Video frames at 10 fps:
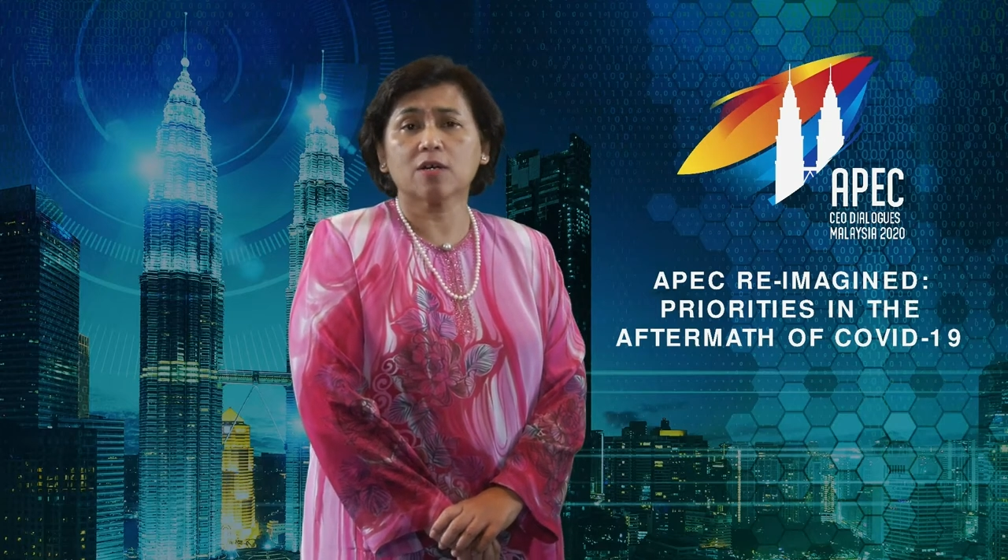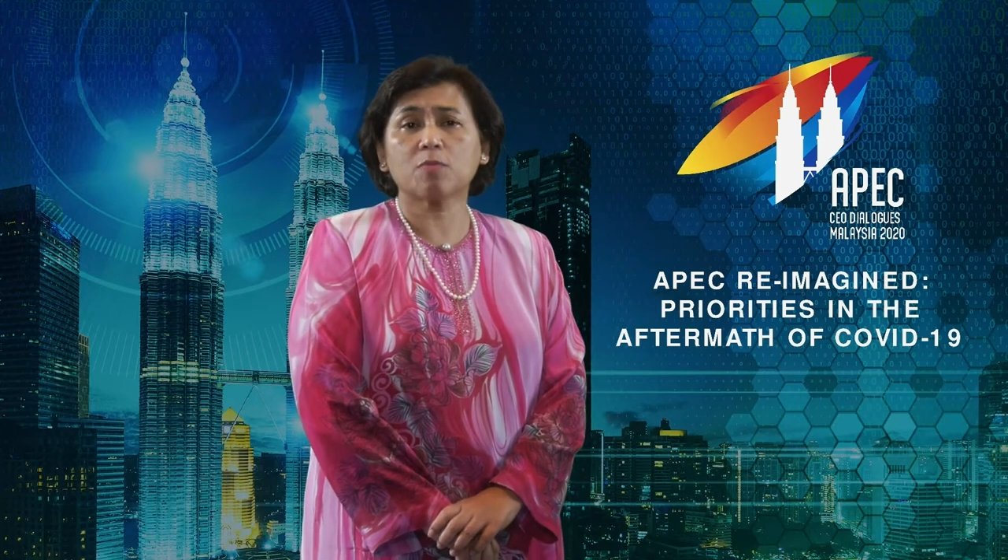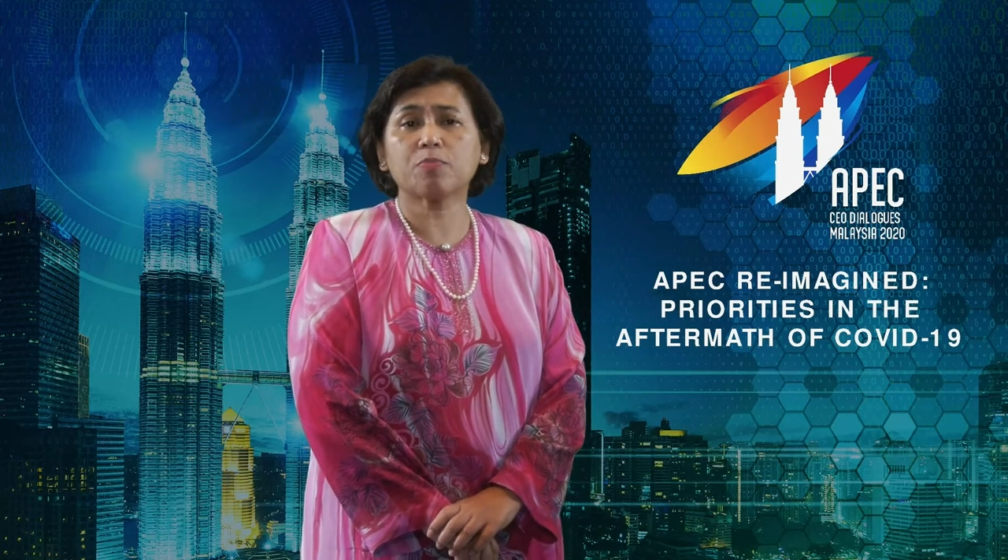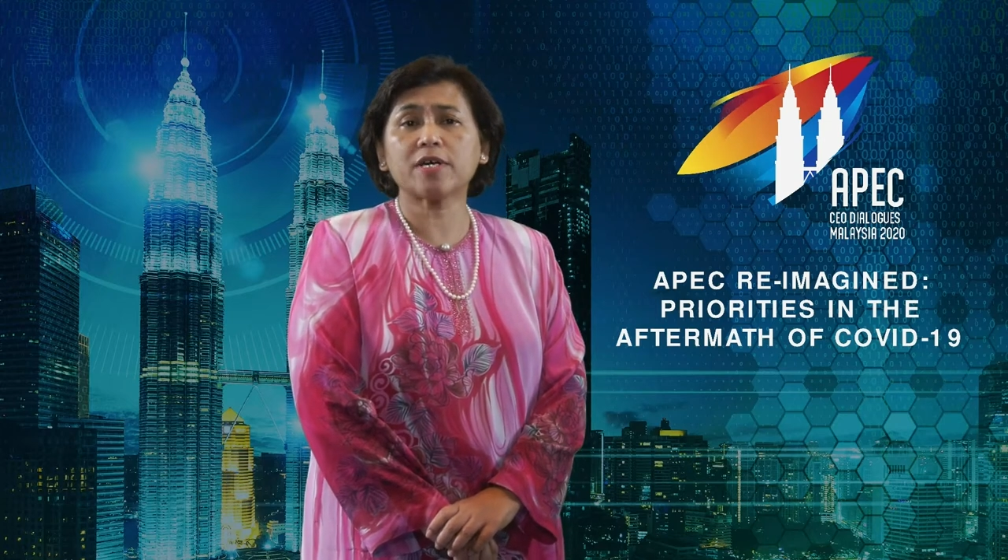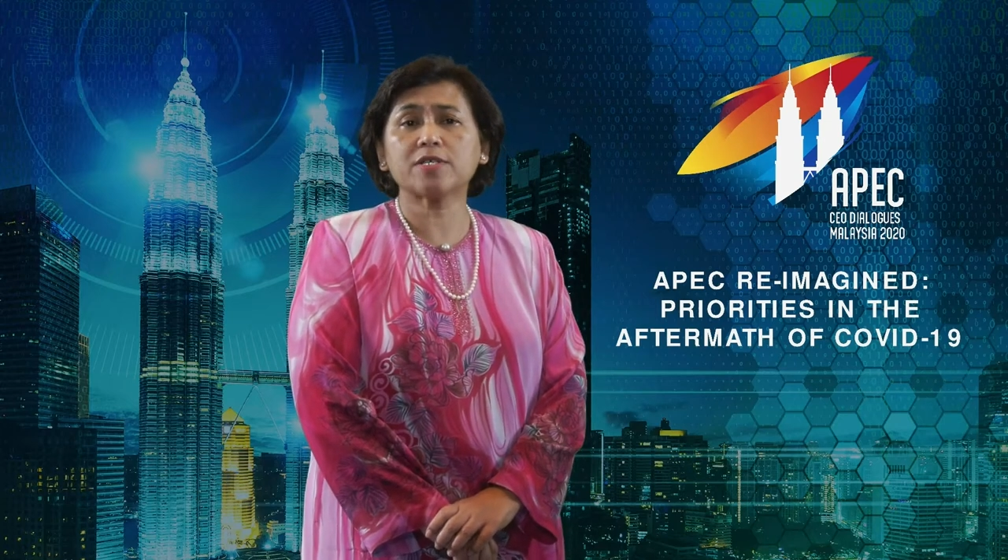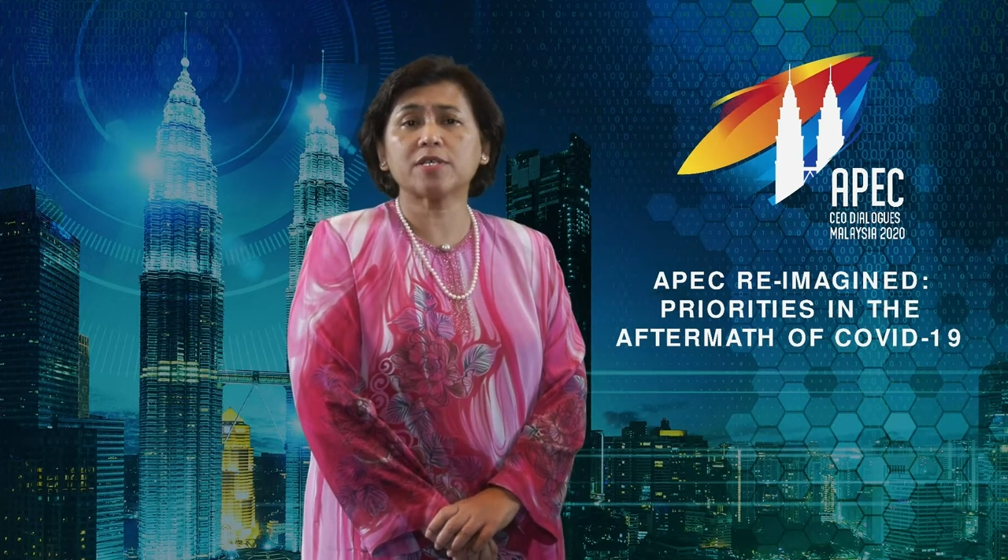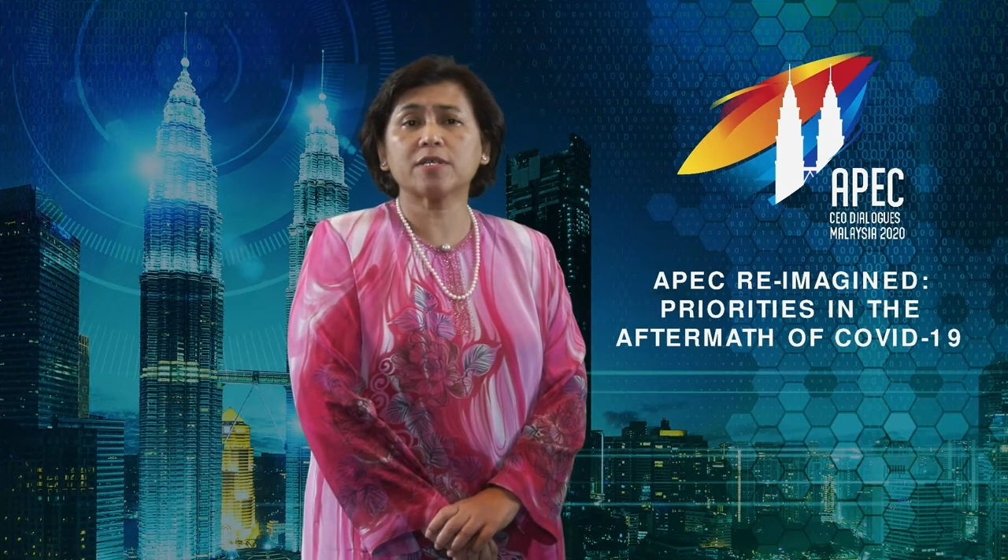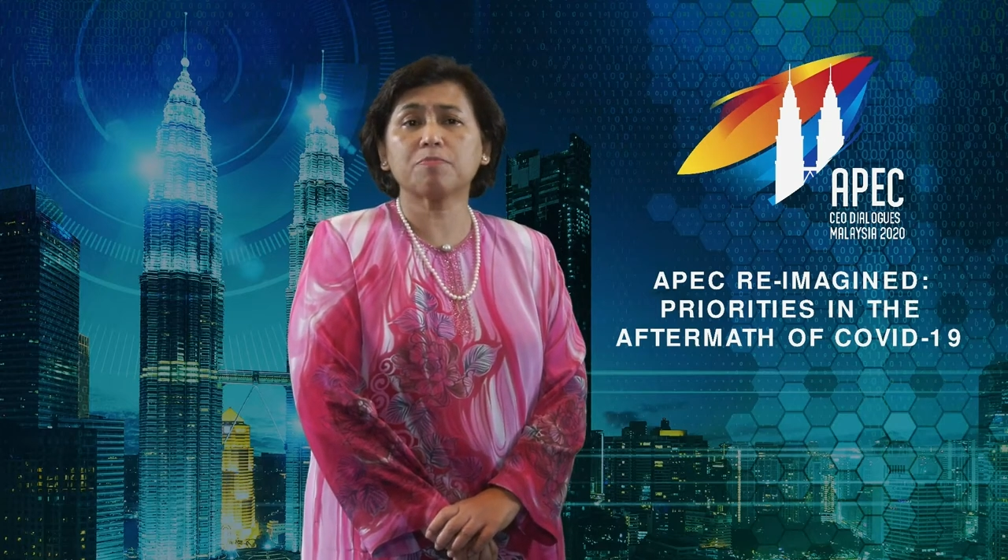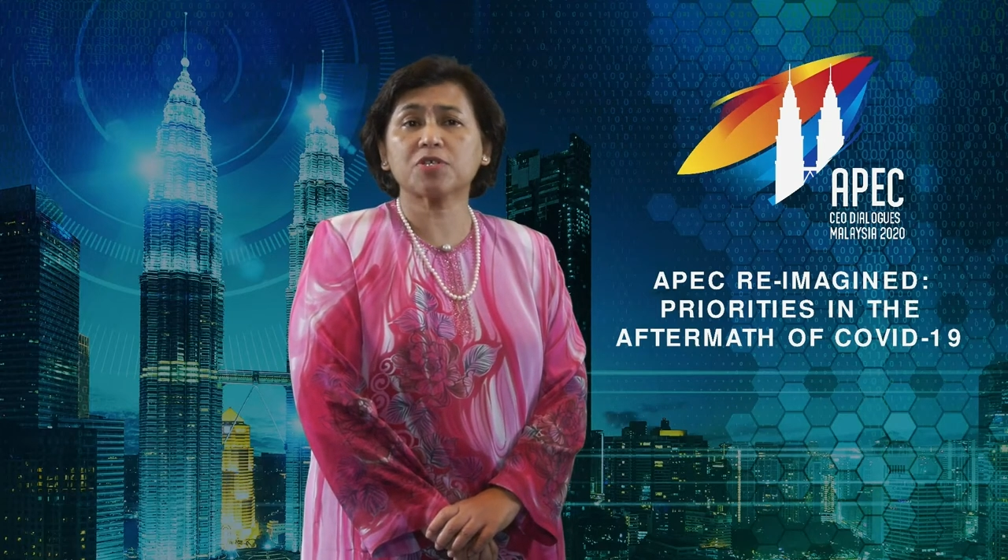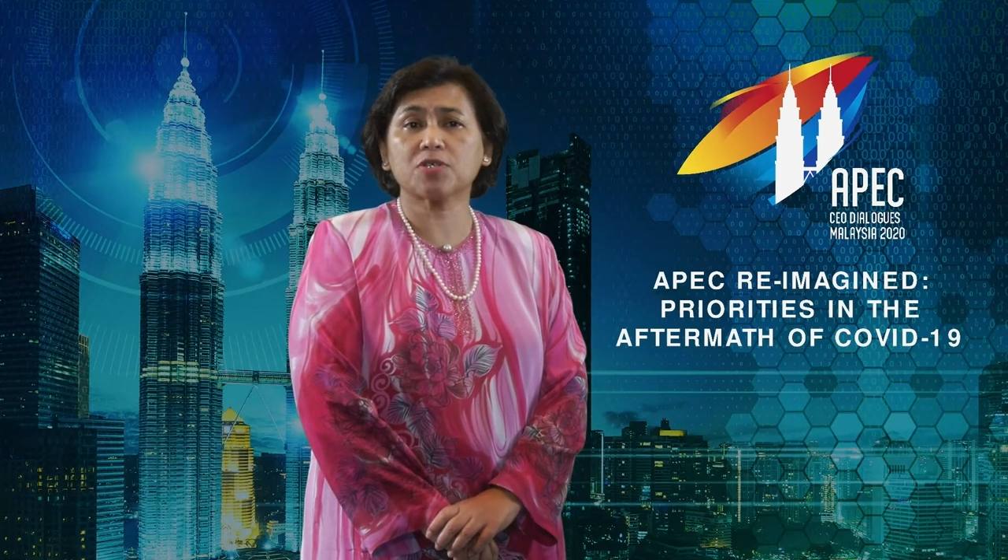
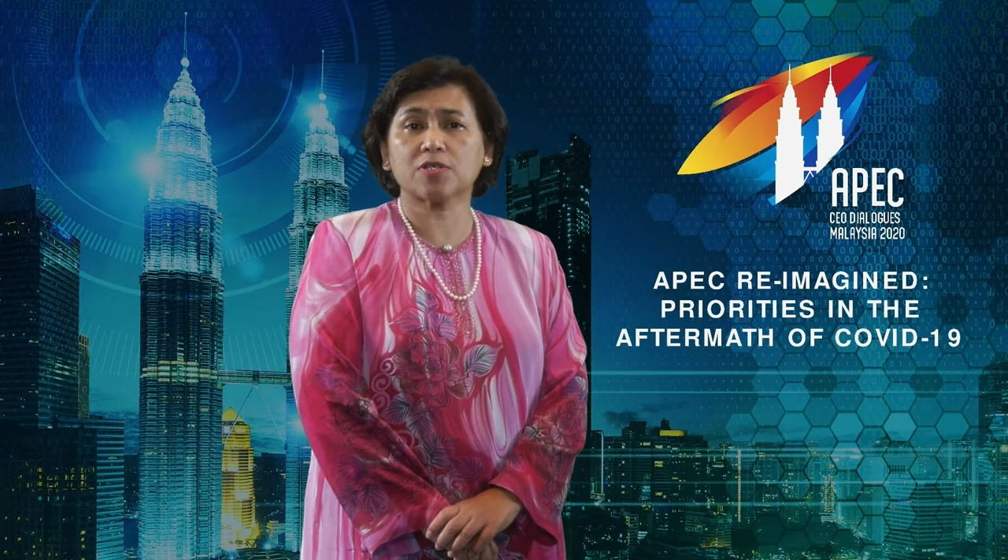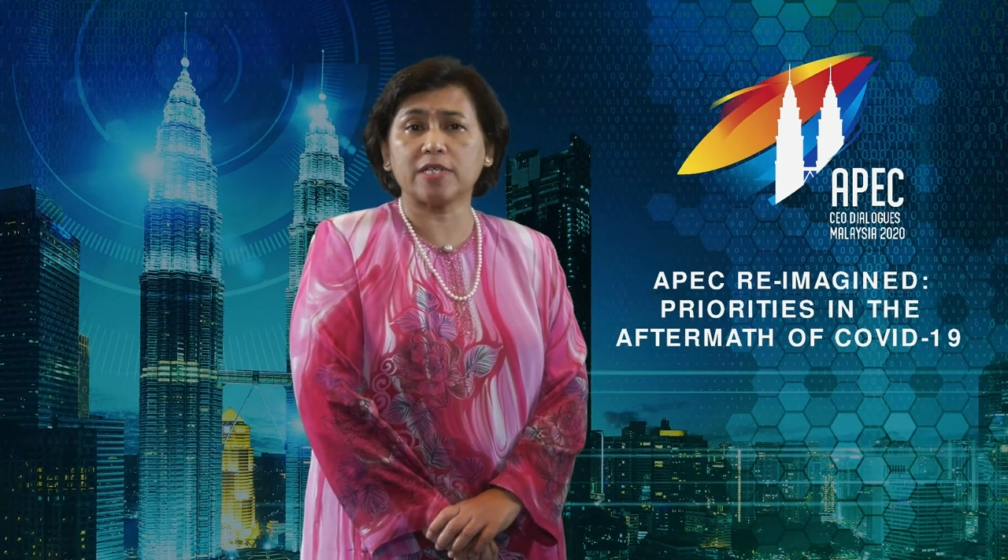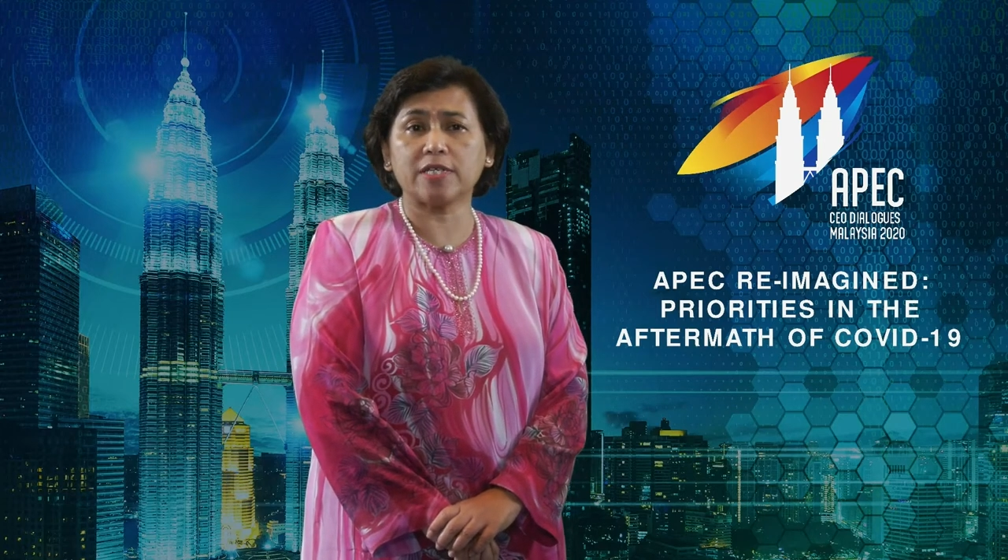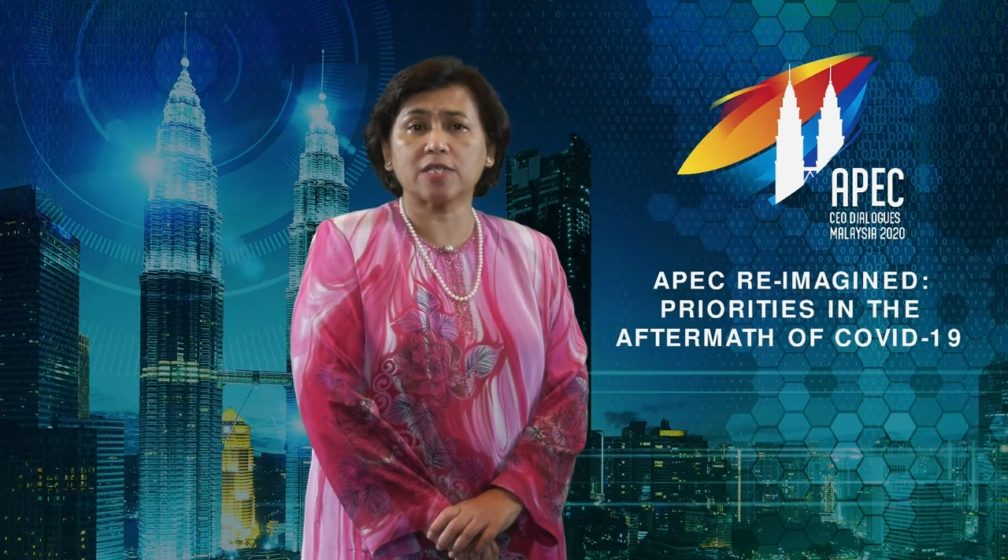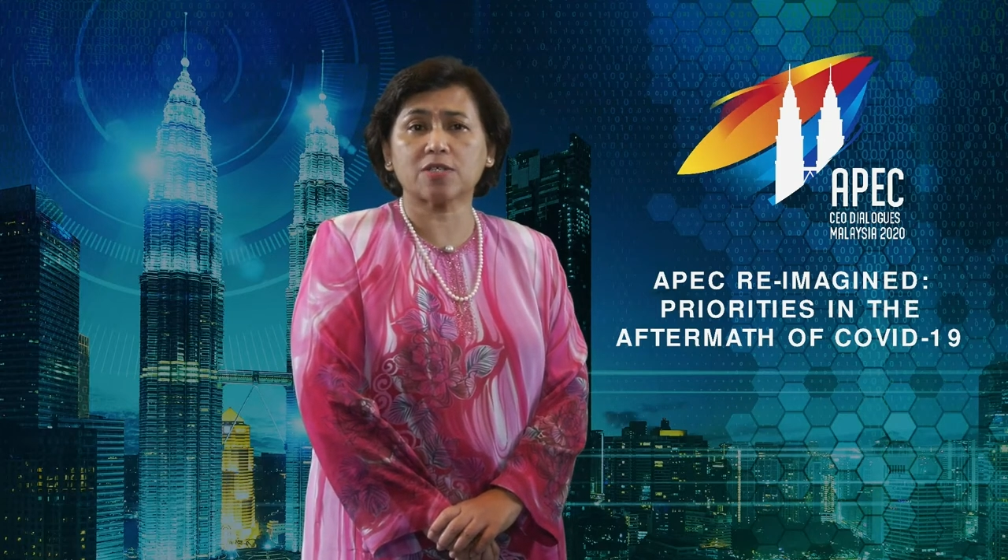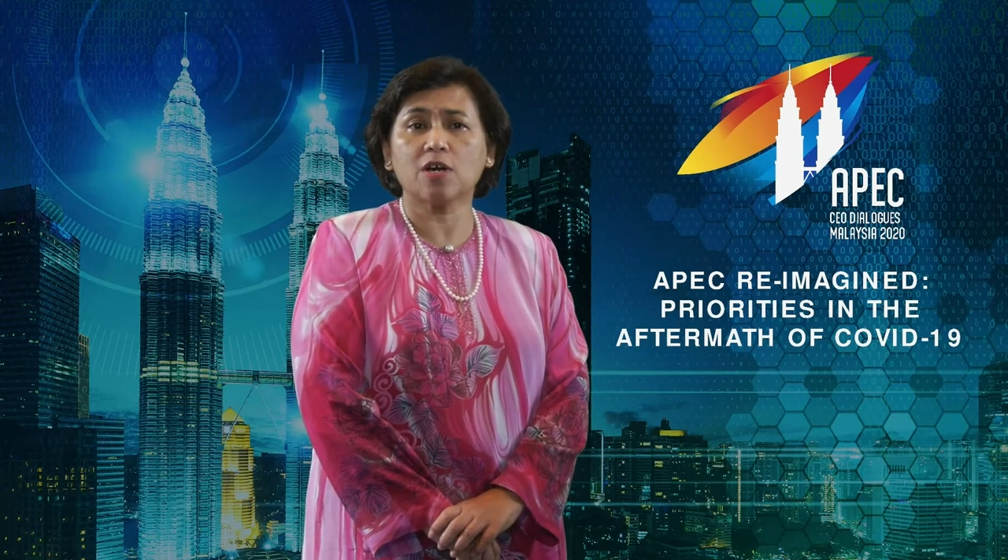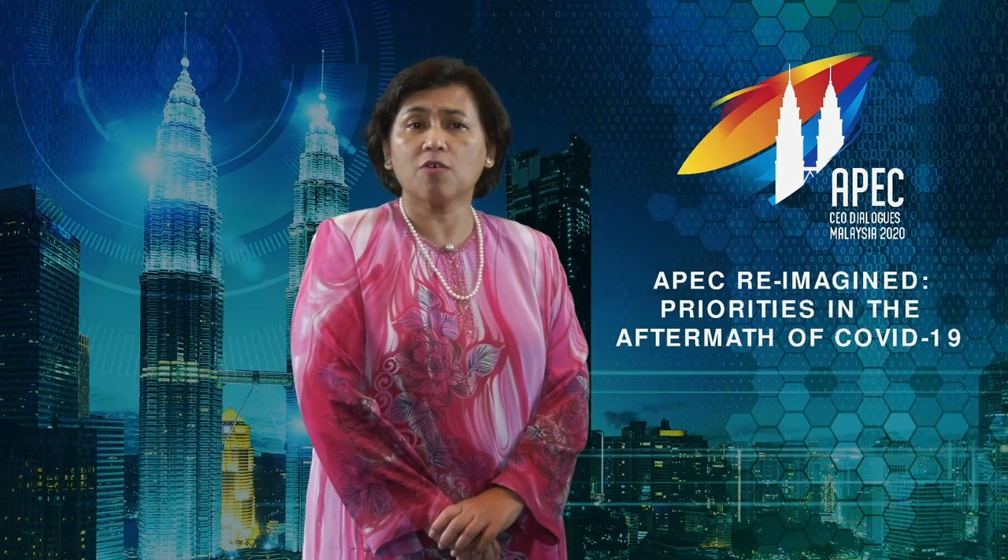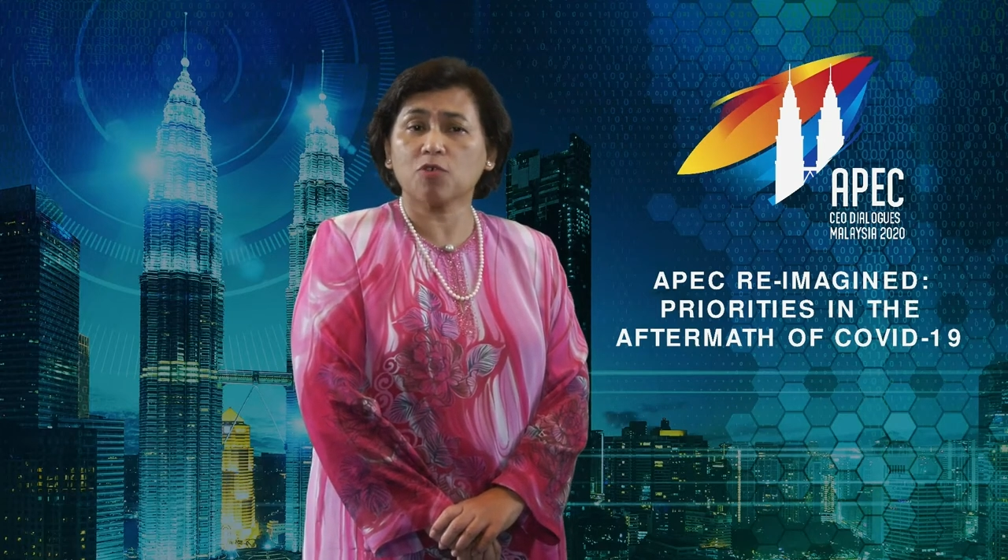comprising business leaders